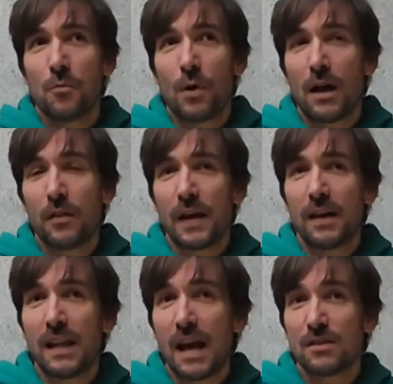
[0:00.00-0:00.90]
well, then
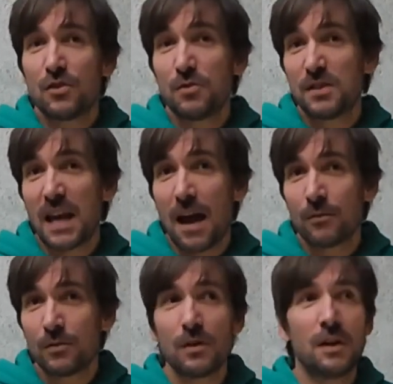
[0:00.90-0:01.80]
it has to
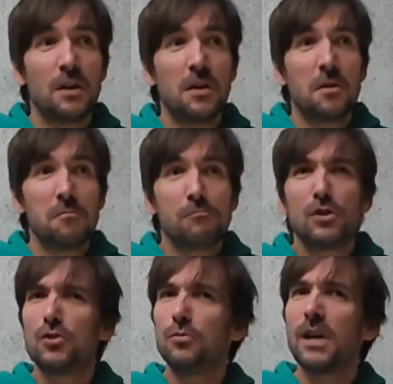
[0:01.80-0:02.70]
sound
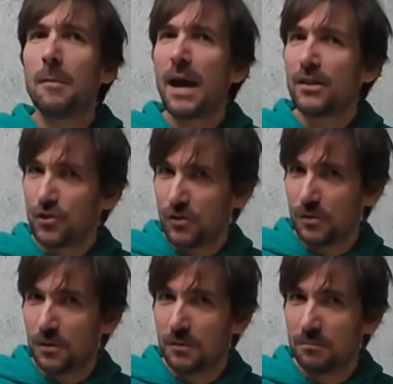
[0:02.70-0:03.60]

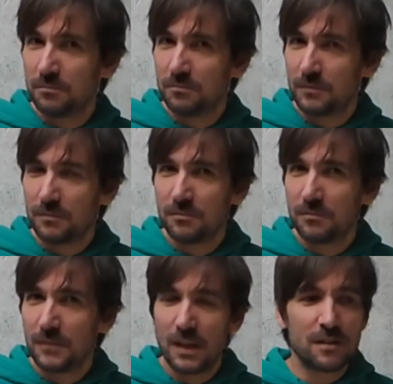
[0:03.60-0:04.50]
two-dimensional
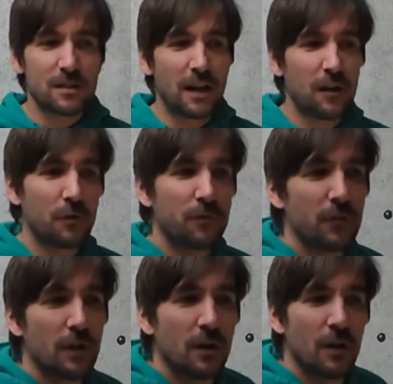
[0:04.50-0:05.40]
instead of
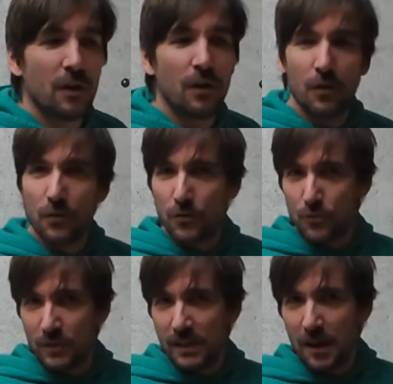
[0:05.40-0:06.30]

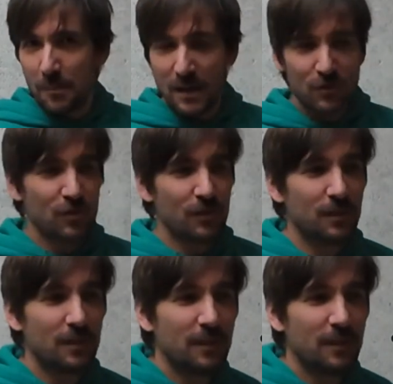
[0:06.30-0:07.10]
three-dimensional.